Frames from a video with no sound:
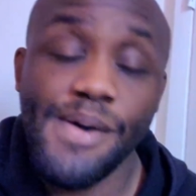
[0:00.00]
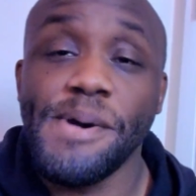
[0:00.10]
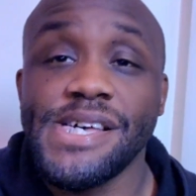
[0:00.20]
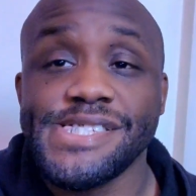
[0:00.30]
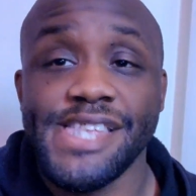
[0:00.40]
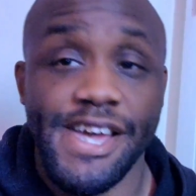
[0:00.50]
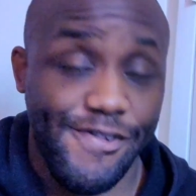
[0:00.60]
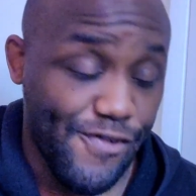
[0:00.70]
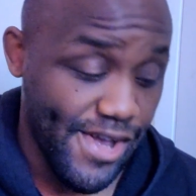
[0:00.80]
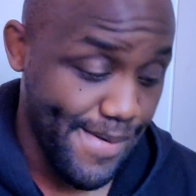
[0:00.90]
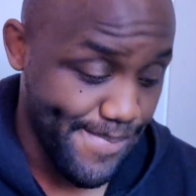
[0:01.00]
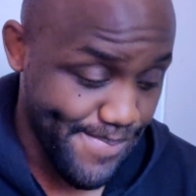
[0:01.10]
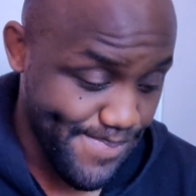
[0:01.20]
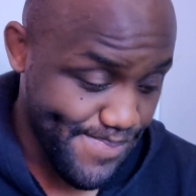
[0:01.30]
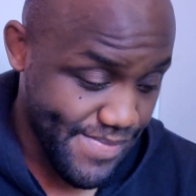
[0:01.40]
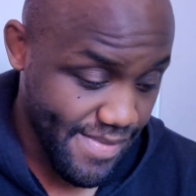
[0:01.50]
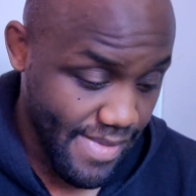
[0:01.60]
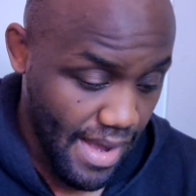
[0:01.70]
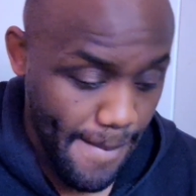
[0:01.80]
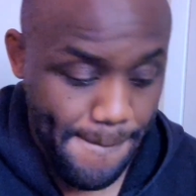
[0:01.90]
What about his next fight?
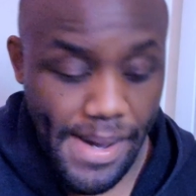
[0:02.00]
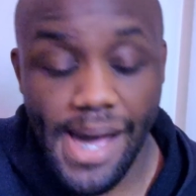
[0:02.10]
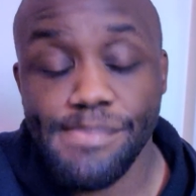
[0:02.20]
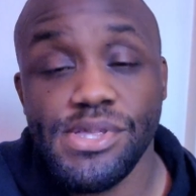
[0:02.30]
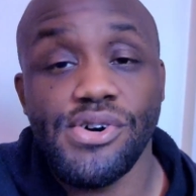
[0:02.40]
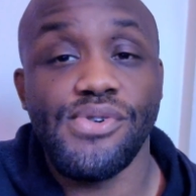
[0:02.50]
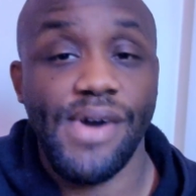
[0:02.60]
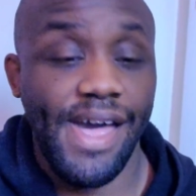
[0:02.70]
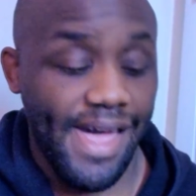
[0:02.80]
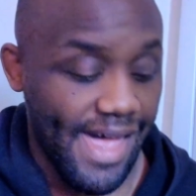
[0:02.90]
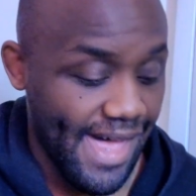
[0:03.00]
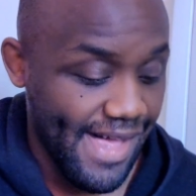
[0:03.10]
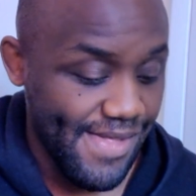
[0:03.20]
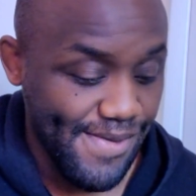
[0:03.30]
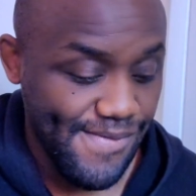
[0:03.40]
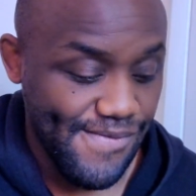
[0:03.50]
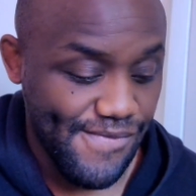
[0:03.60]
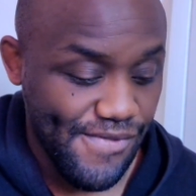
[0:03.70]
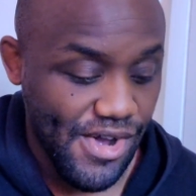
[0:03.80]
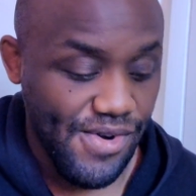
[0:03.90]
Pablo
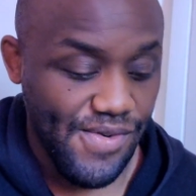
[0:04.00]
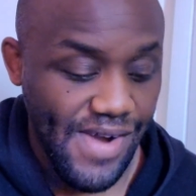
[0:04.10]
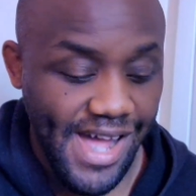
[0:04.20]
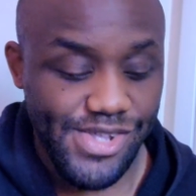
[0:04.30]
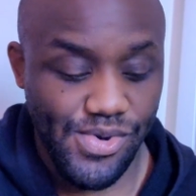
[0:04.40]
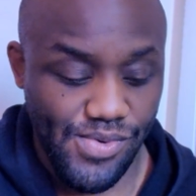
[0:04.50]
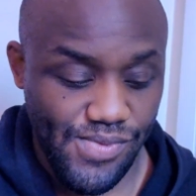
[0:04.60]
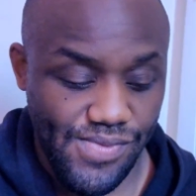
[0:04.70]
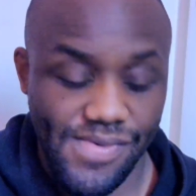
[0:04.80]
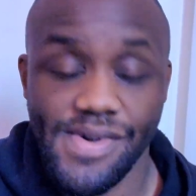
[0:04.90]
Alvarado,